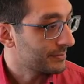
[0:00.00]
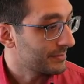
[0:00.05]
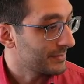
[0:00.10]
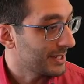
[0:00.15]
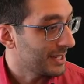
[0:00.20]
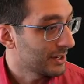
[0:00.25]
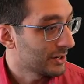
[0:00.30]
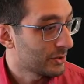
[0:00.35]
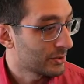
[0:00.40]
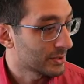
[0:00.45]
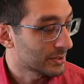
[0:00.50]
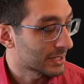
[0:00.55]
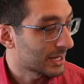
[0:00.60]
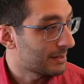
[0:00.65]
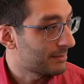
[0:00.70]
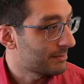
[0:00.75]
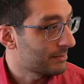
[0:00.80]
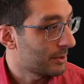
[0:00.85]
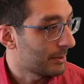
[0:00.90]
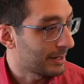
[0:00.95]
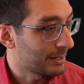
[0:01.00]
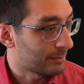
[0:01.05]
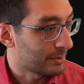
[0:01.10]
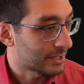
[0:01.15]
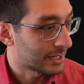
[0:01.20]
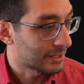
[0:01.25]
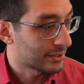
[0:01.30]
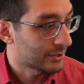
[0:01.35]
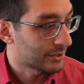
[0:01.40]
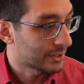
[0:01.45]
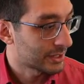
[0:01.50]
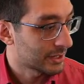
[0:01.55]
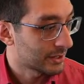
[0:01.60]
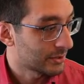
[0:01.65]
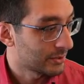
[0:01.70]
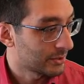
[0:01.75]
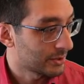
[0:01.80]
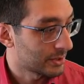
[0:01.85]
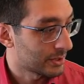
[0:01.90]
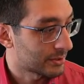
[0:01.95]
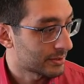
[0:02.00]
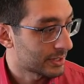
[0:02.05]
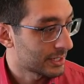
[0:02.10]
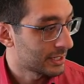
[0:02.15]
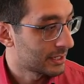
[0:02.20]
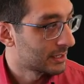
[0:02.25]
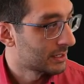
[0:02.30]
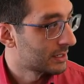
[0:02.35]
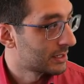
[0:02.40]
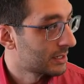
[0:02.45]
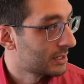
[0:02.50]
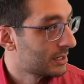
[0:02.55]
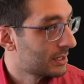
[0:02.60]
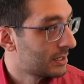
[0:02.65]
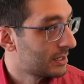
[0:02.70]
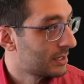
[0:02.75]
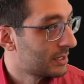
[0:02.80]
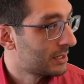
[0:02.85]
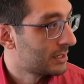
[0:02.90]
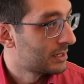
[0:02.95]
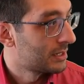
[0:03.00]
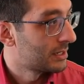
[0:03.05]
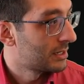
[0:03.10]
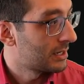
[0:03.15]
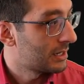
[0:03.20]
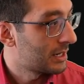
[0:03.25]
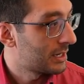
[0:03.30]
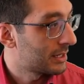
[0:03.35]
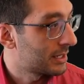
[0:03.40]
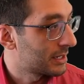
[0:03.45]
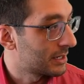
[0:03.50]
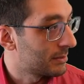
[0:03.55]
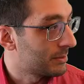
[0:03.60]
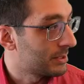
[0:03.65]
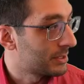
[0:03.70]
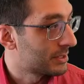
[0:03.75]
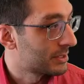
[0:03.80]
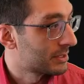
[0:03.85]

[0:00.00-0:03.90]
Google's got... Oh wait, was I searching on Google already? I think I was.